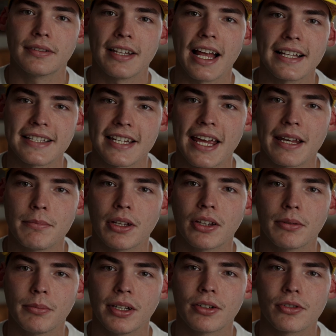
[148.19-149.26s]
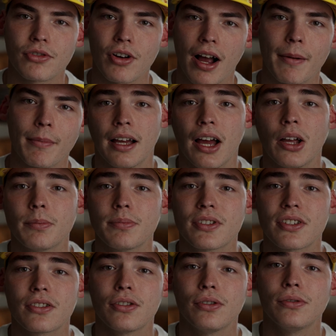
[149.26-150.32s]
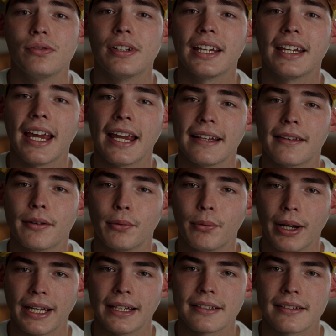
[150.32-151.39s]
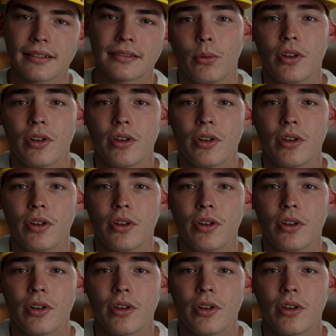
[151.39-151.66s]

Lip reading: That 10 millimeter drop helps to negate the weight.